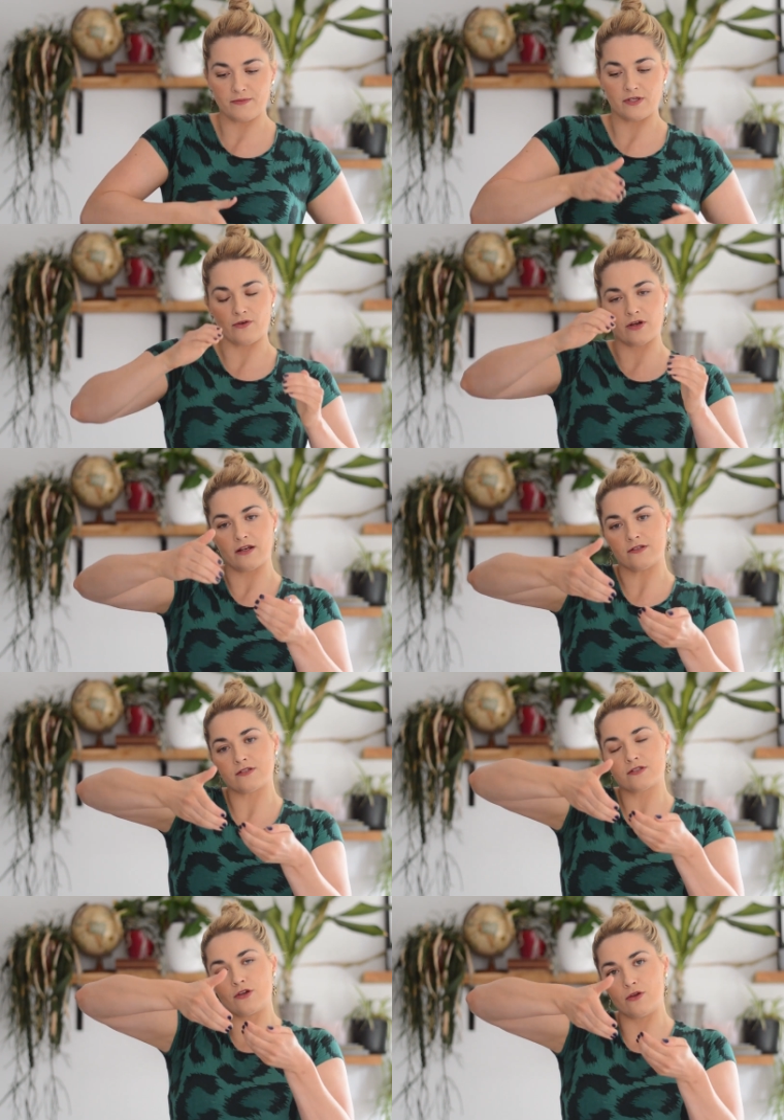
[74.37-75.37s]
So you're kind of
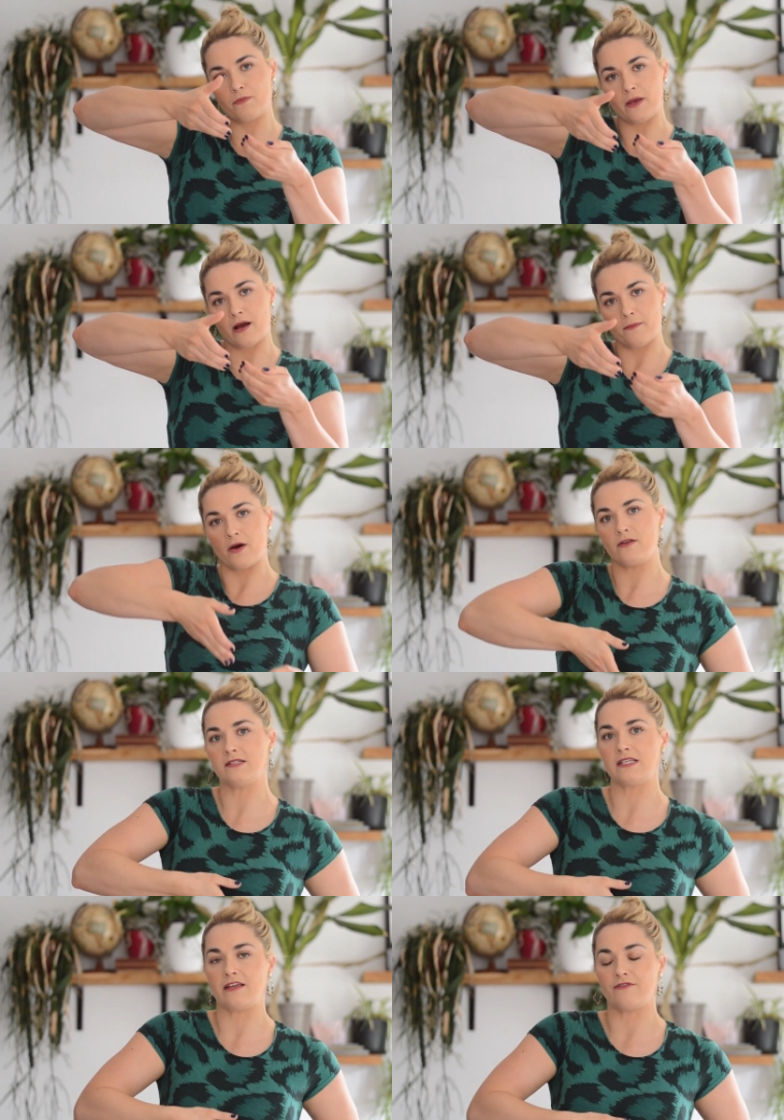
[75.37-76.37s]
scooping up
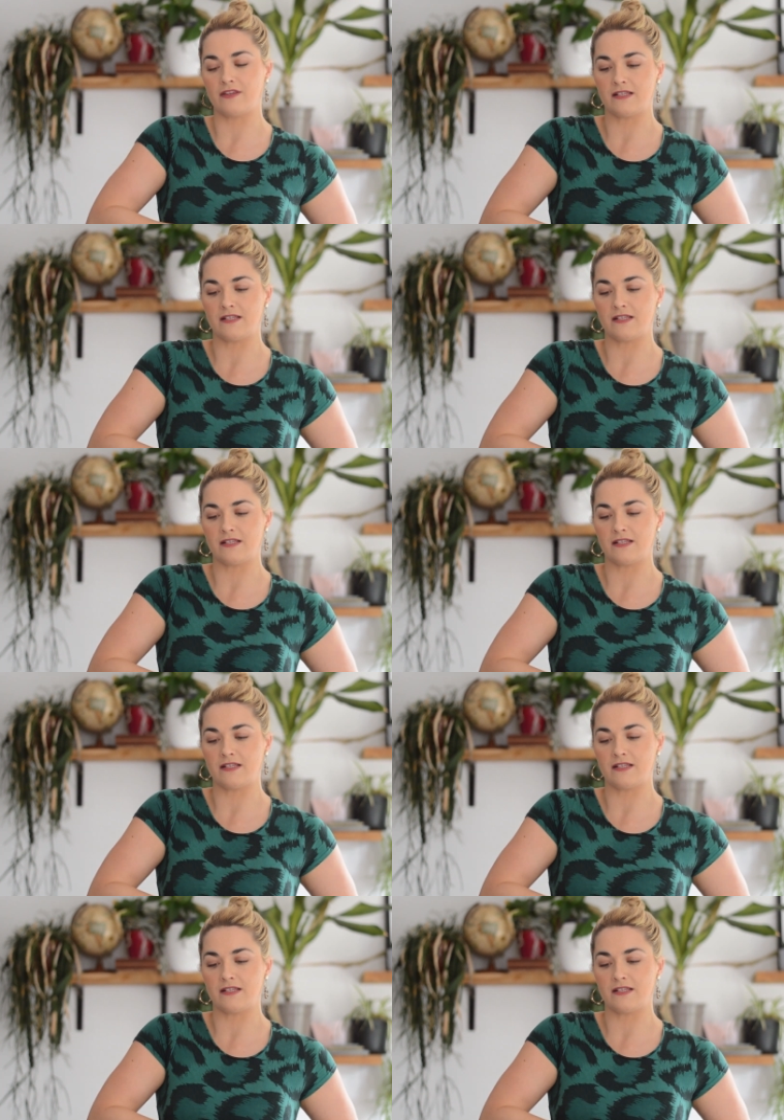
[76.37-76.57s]
underneath at